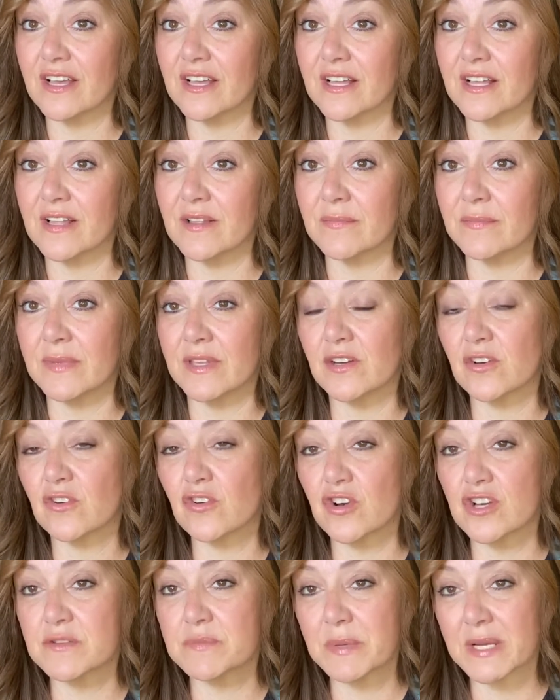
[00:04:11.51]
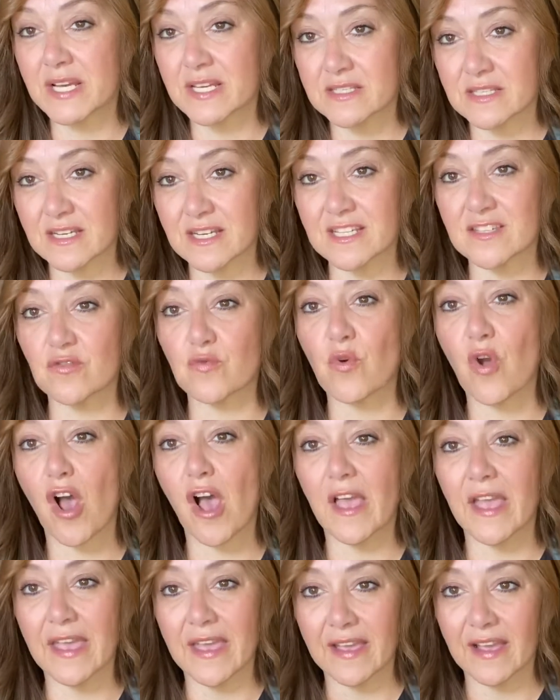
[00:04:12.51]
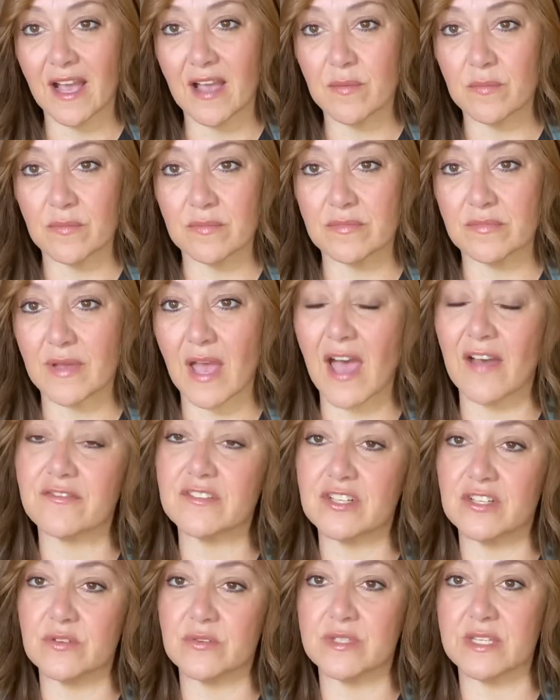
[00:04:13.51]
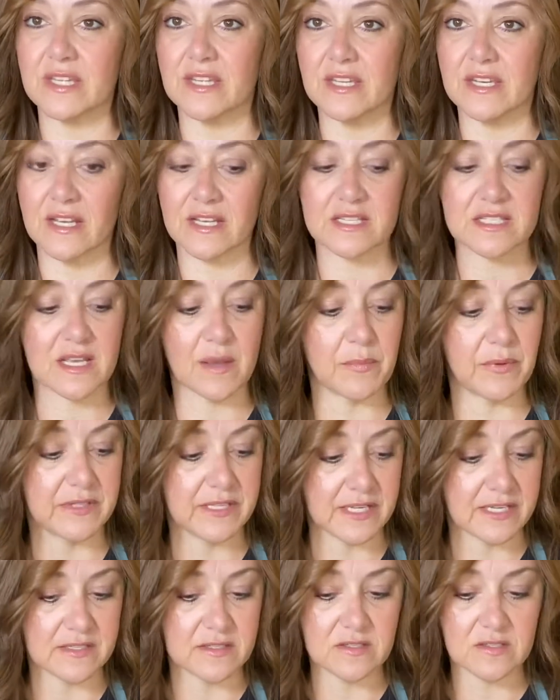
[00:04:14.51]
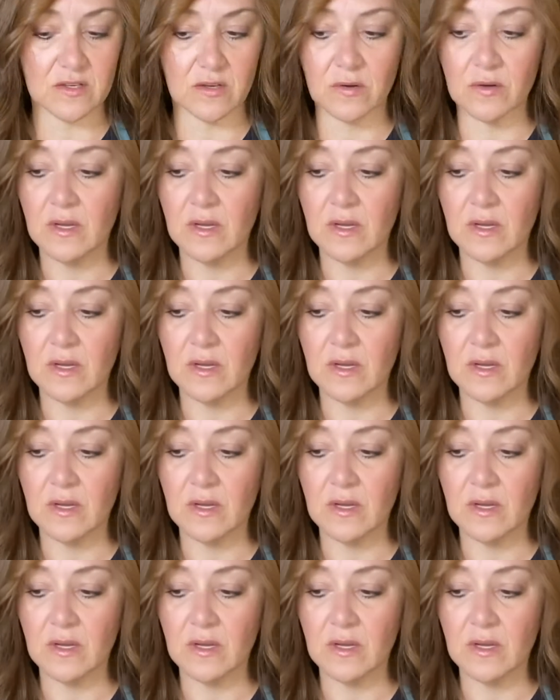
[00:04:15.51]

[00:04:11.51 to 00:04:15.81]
And of course, because it is a raw egg, I have to use it in the next couple days. So